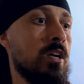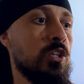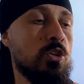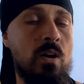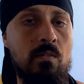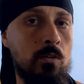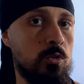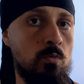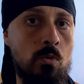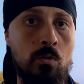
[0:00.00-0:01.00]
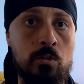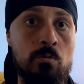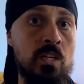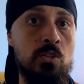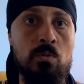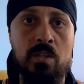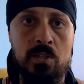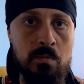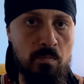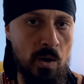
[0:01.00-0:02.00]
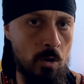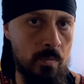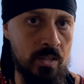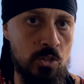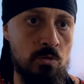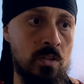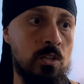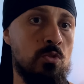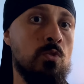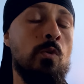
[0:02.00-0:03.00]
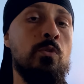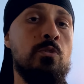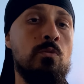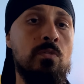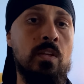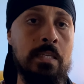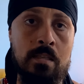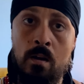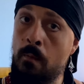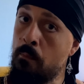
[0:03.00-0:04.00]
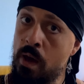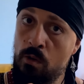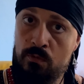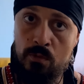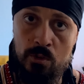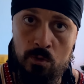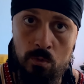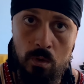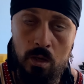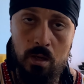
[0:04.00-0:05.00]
travel the world, you need to experiment, you need to know new things that are better for you,